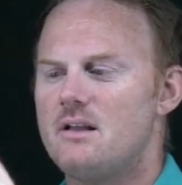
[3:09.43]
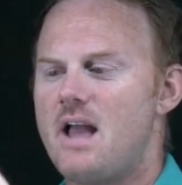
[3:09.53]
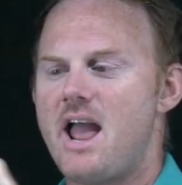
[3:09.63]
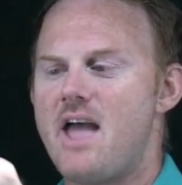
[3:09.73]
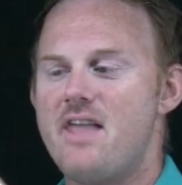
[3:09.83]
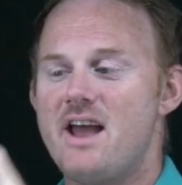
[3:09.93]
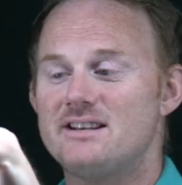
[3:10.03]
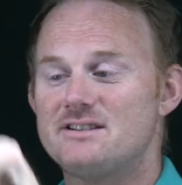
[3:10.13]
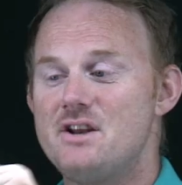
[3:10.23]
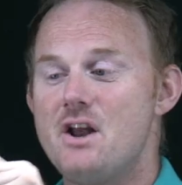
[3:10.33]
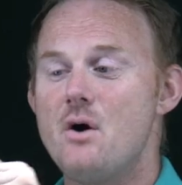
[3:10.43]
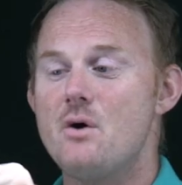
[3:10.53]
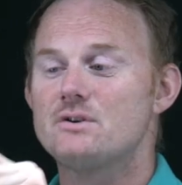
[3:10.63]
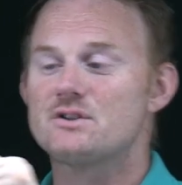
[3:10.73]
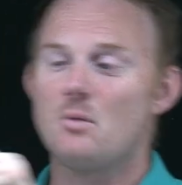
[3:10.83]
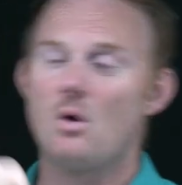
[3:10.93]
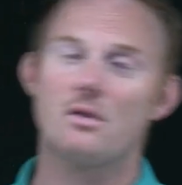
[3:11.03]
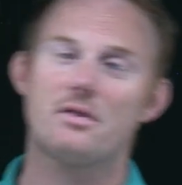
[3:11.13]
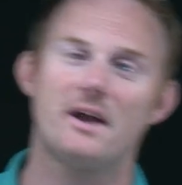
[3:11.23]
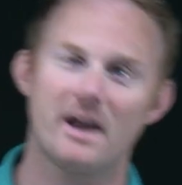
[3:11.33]
That is no small
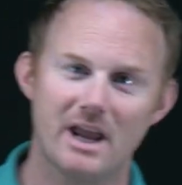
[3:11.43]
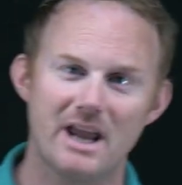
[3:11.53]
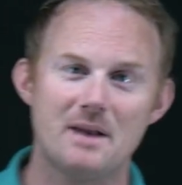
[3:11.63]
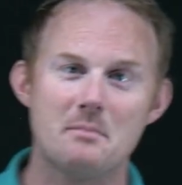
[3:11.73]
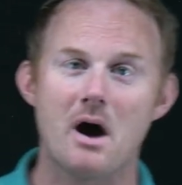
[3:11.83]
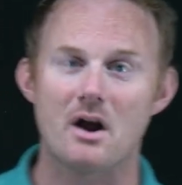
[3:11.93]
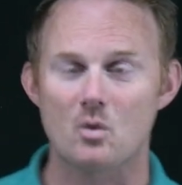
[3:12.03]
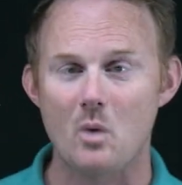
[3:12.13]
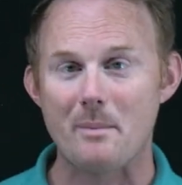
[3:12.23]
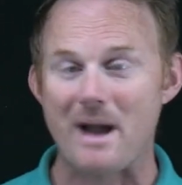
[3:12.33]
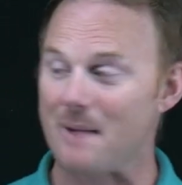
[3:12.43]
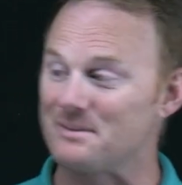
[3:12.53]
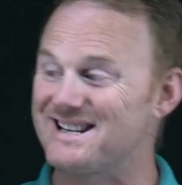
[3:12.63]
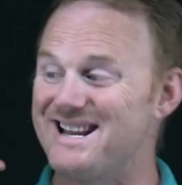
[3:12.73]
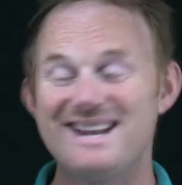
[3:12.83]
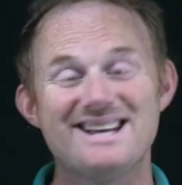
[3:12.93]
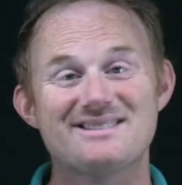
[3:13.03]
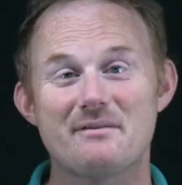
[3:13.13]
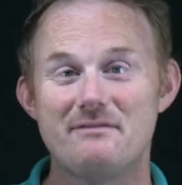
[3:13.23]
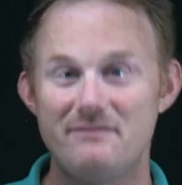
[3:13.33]
thing in modern web apps. It is
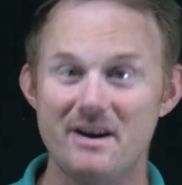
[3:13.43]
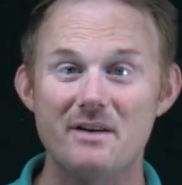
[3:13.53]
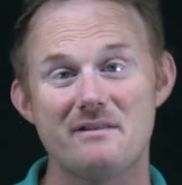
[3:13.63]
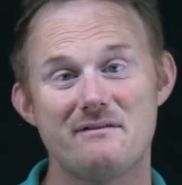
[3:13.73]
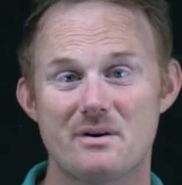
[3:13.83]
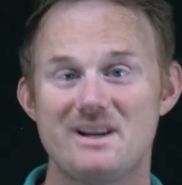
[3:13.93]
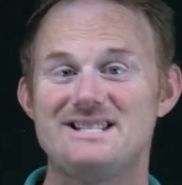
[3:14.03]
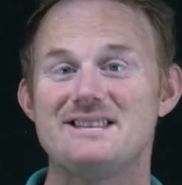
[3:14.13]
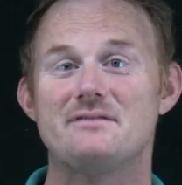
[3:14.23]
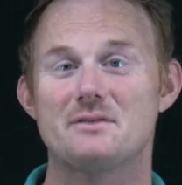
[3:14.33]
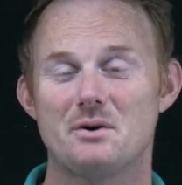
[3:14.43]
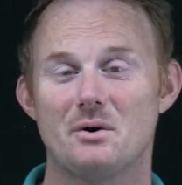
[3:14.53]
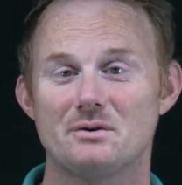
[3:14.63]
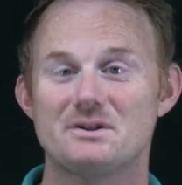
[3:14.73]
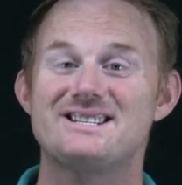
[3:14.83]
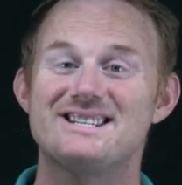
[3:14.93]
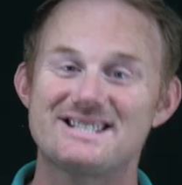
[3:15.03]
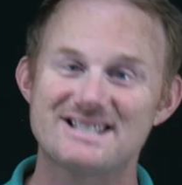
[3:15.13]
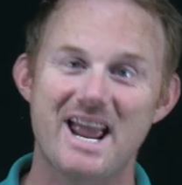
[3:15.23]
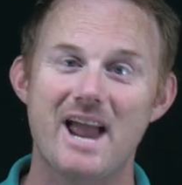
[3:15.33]
very, very difficult to
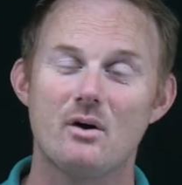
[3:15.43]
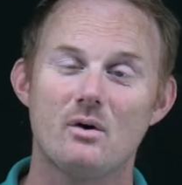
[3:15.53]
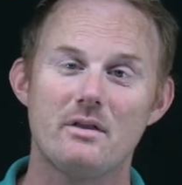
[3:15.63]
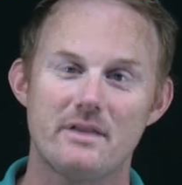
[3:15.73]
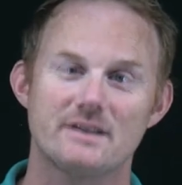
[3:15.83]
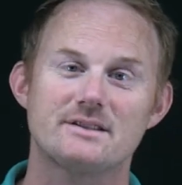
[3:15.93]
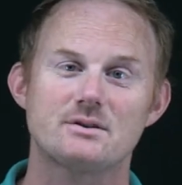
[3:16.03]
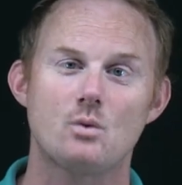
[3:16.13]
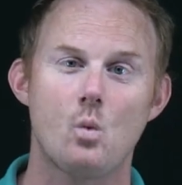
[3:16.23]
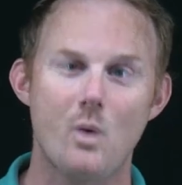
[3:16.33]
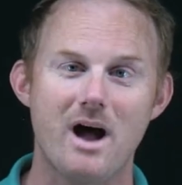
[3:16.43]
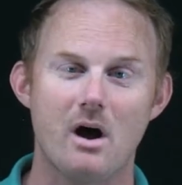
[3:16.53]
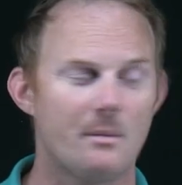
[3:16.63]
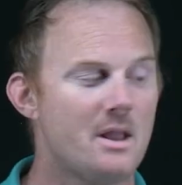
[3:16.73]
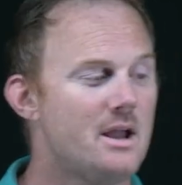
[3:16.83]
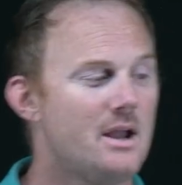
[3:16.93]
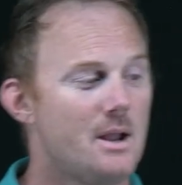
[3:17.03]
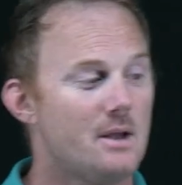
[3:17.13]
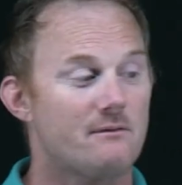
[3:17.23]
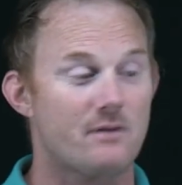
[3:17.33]
scale this well
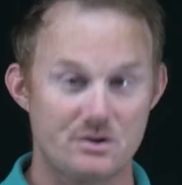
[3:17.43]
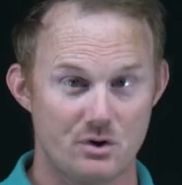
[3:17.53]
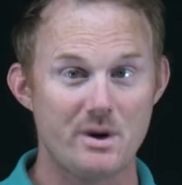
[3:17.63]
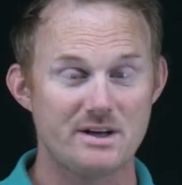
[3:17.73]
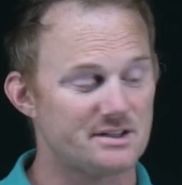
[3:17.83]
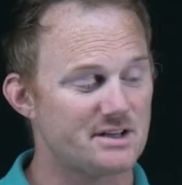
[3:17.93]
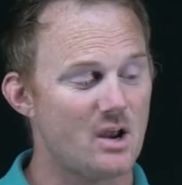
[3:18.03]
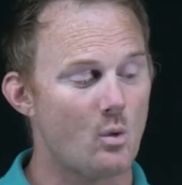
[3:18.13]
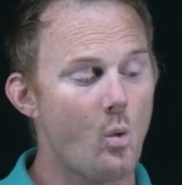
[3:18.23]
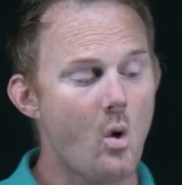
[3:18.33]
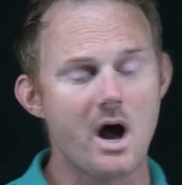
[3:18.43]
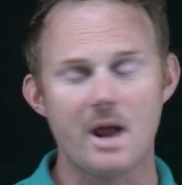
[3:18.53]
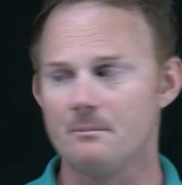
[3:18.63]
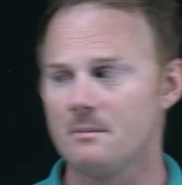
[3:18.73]
for two reasons. Again, one,